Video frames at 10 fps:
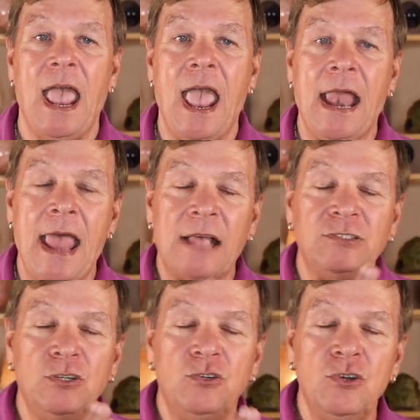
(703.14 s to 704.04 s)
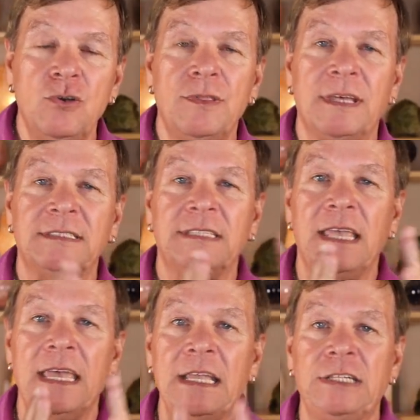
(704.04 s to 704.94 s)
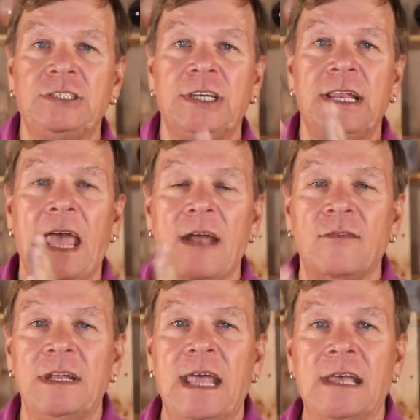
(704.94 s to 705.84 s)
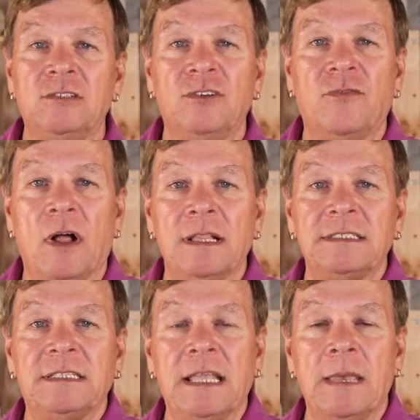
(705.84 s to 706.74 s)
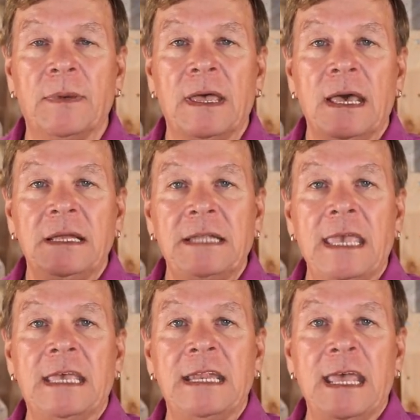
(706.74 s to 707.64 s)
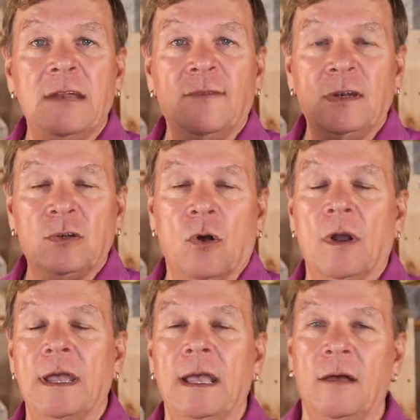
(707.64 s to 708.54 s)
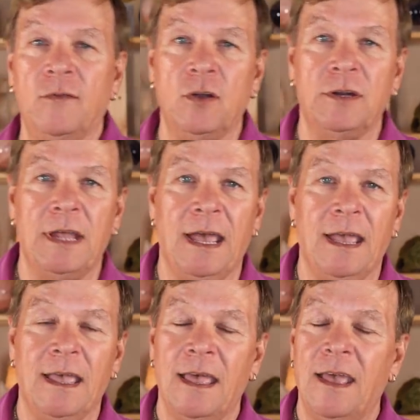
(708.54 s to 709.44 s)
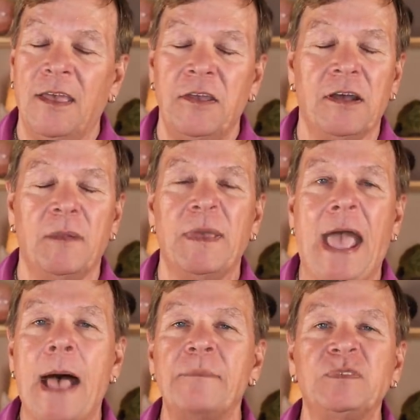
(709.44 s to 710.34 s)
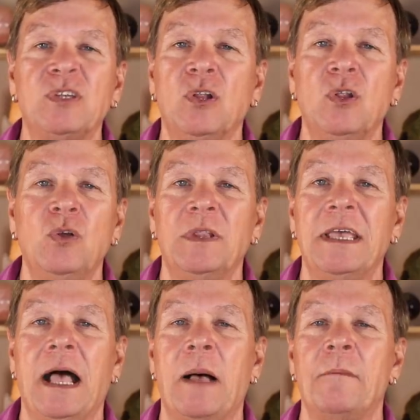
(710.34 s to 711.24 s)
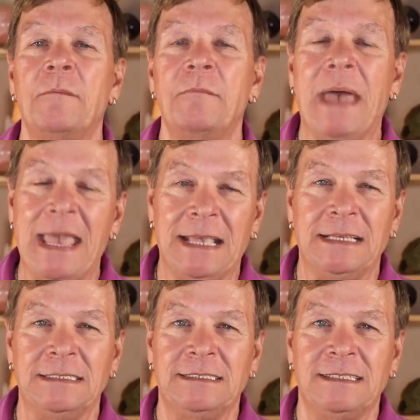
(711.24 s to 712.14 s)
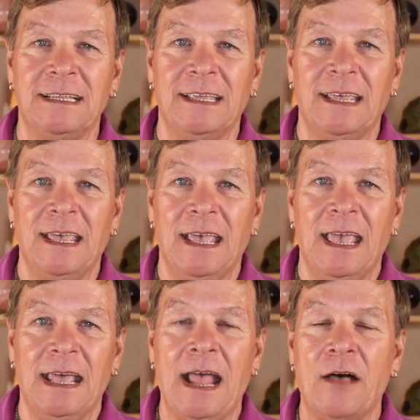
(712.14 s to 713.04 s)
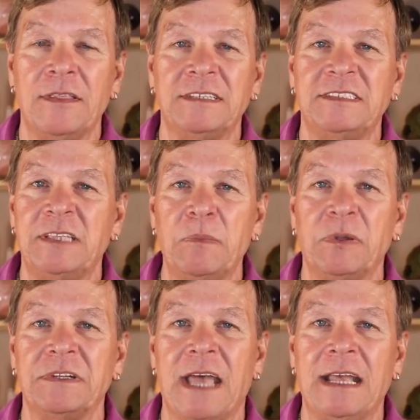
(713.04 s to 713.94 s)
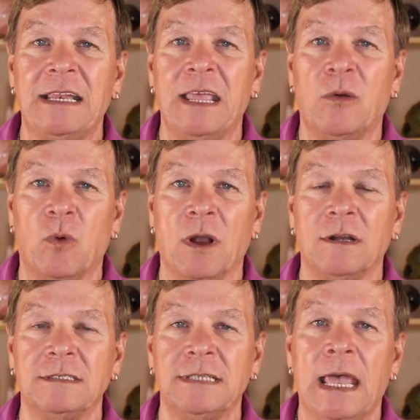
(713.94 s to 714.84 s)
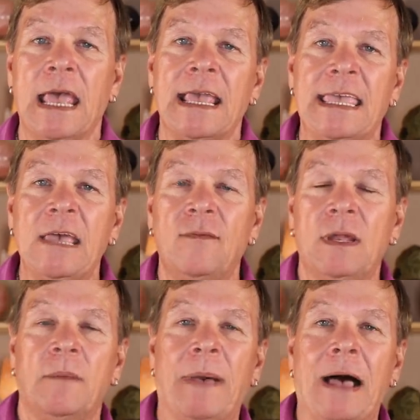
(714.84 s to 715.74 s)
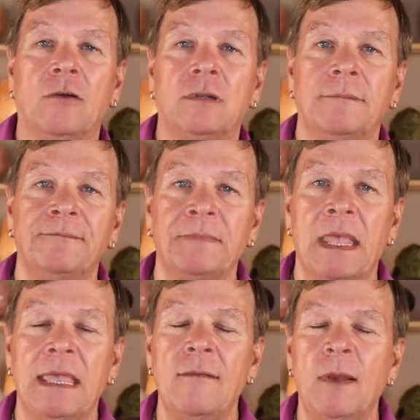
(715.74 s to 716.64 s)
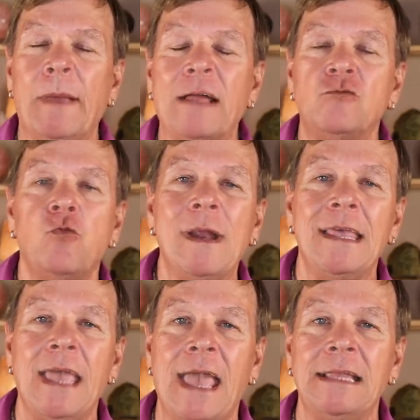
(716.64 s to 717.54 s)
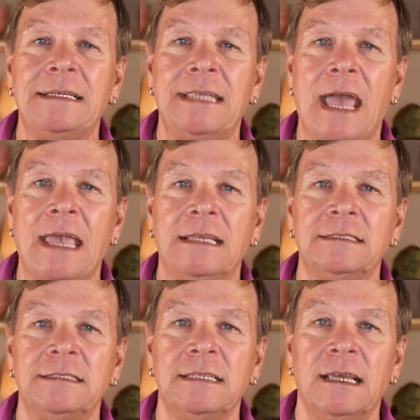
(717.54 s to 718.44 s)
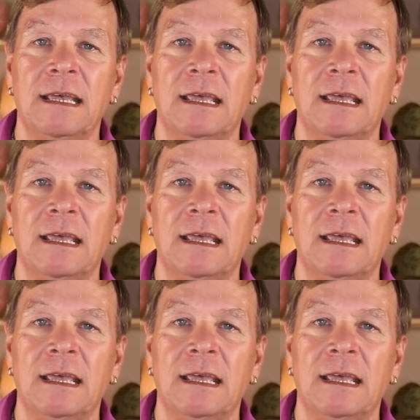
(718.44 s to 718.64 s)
And as you do this each and every day as you fall asleep, taking inventory of your day, you're going to be absolutely amazed at how this simple technique works. Give it about give it about 28 days